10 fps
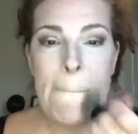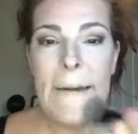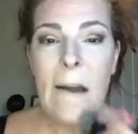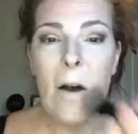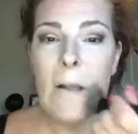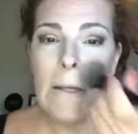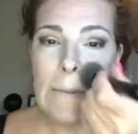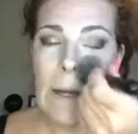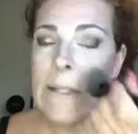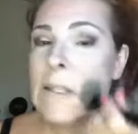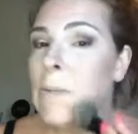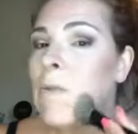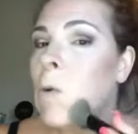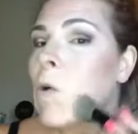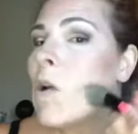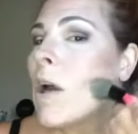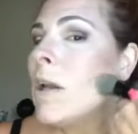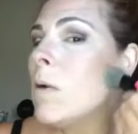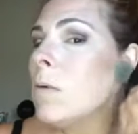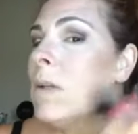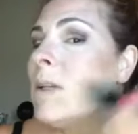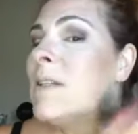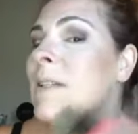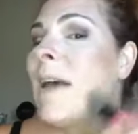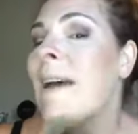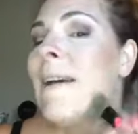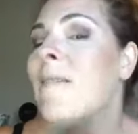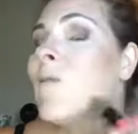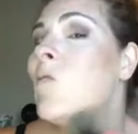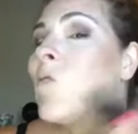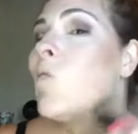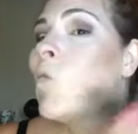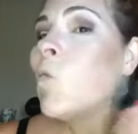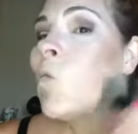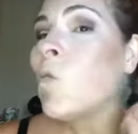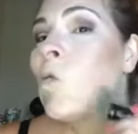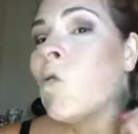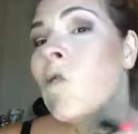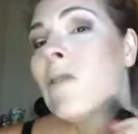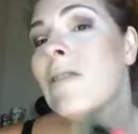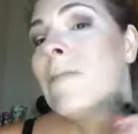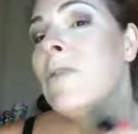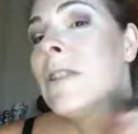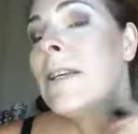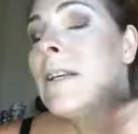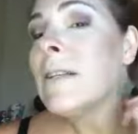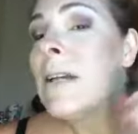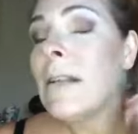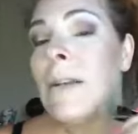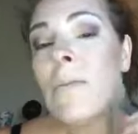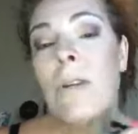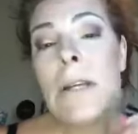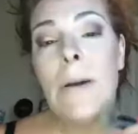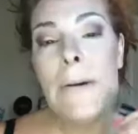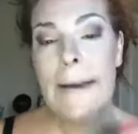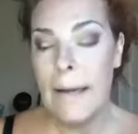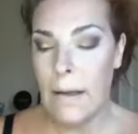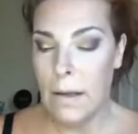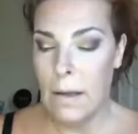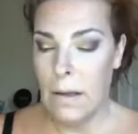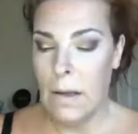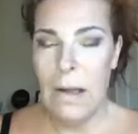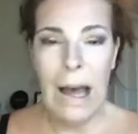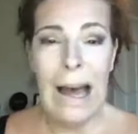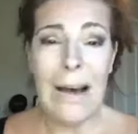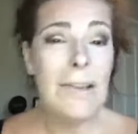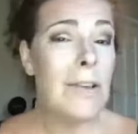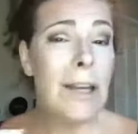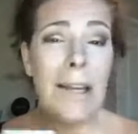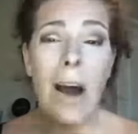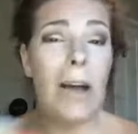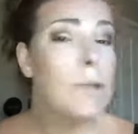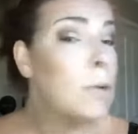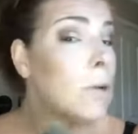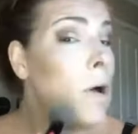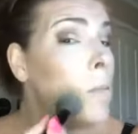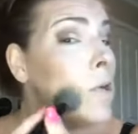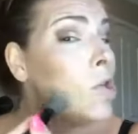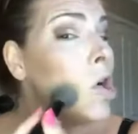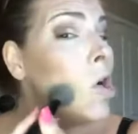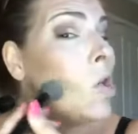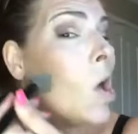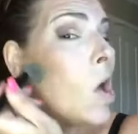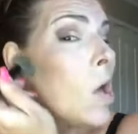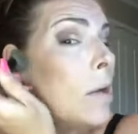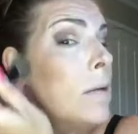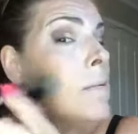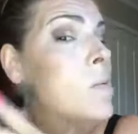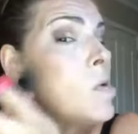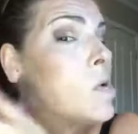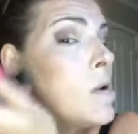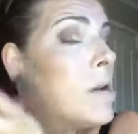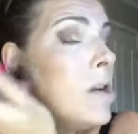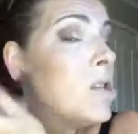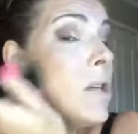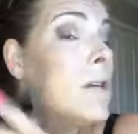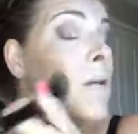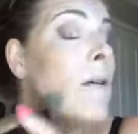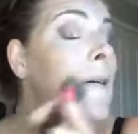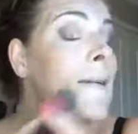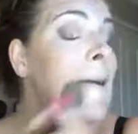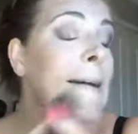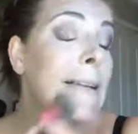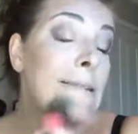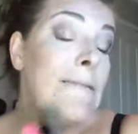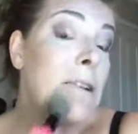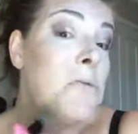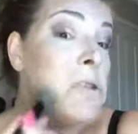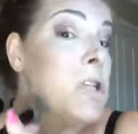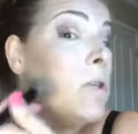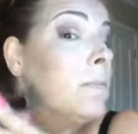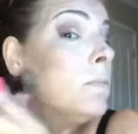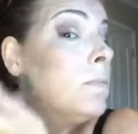And all those places before that I didn't really set, I'm just going to set them really quick. I also didn't contour along my jawline. I just didn't do all that today because I don't want to.